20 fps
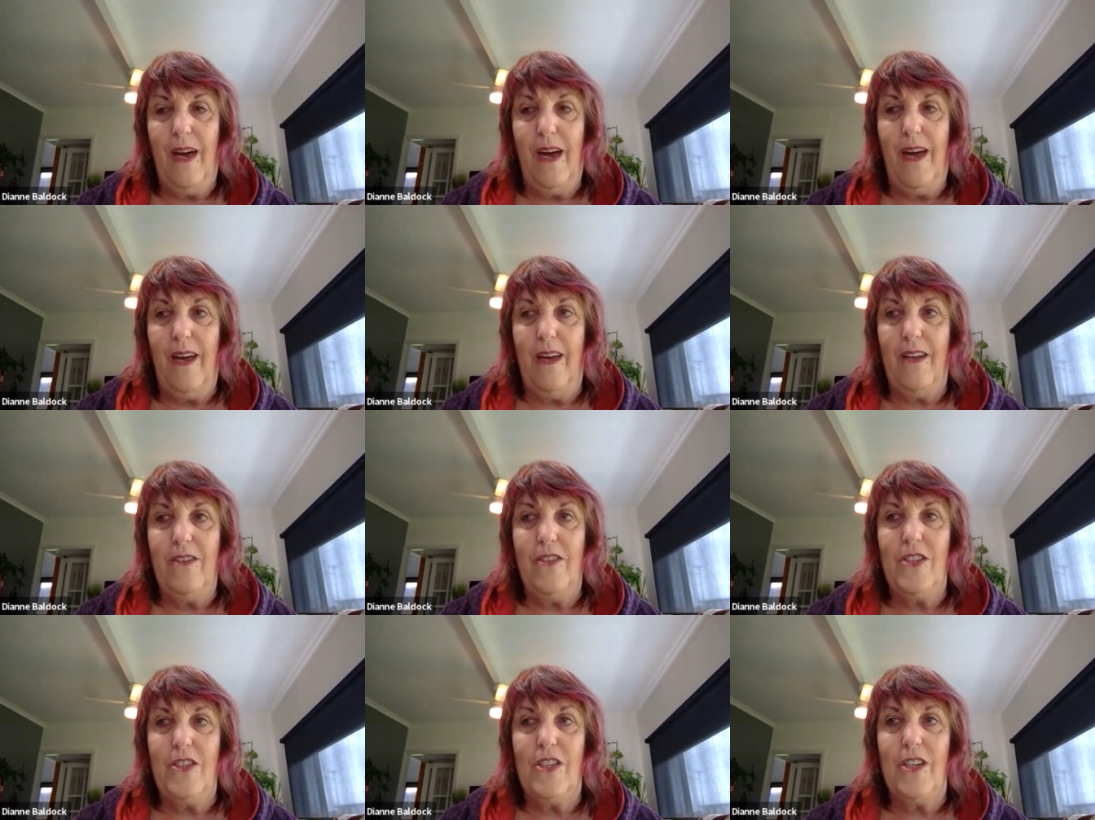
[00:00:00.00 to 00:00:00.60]

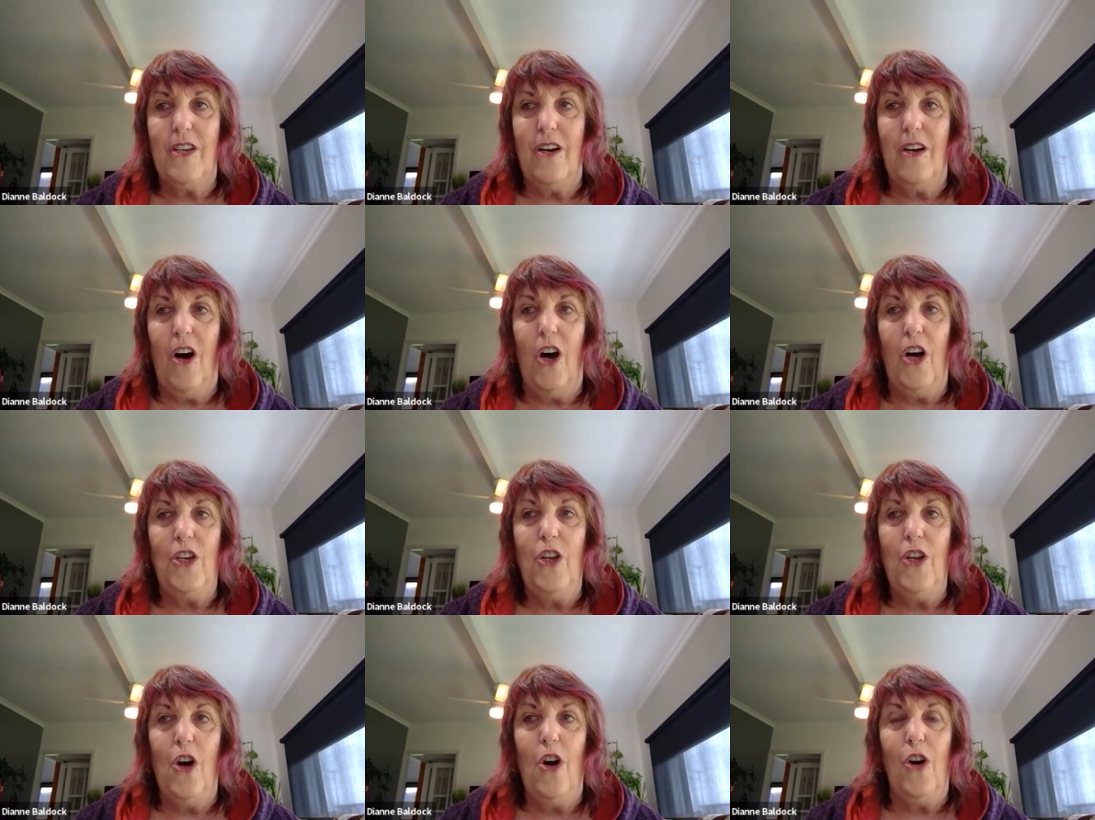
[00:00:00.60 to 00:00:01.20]
And I
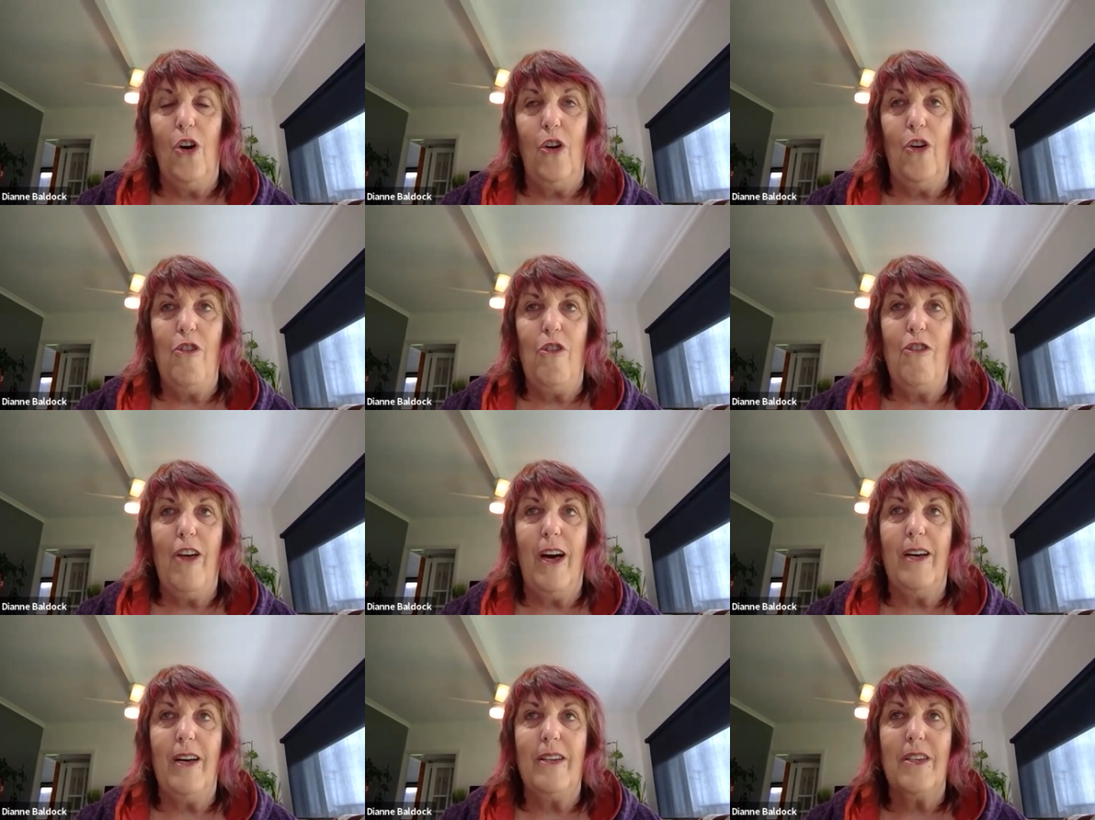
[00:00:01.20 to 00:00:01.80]
know
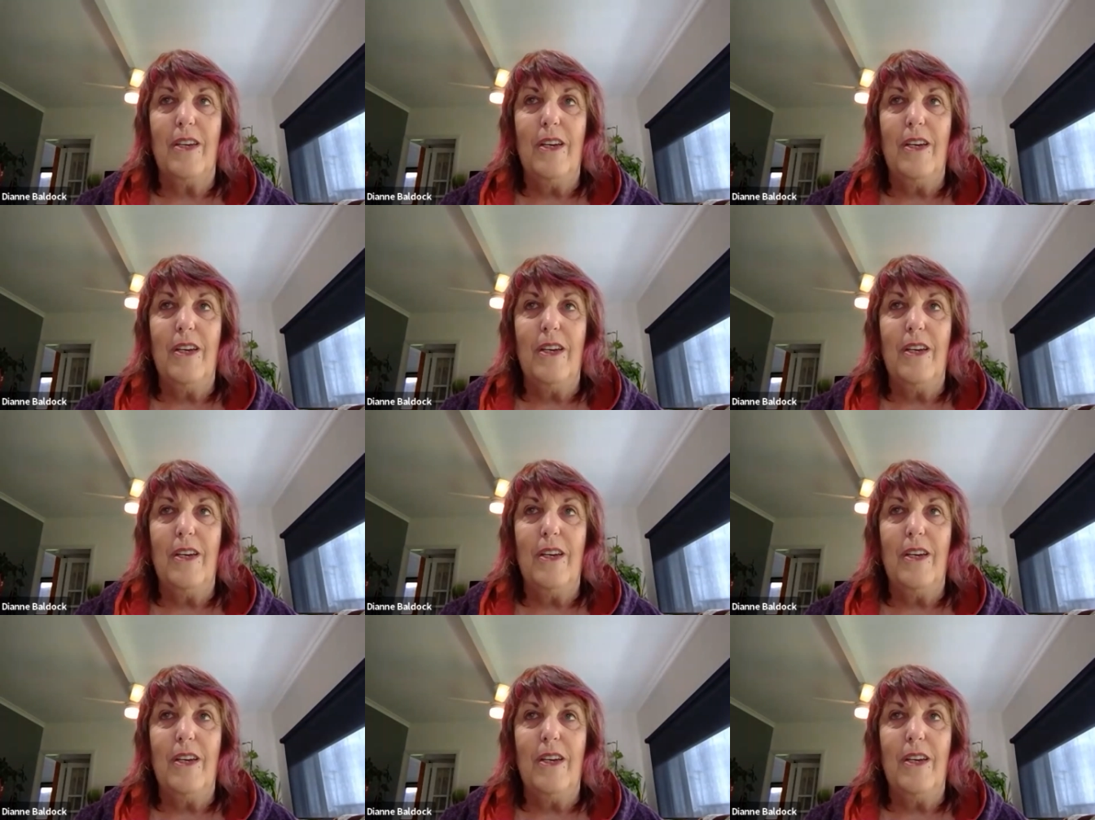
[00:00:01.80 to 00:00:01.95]
that,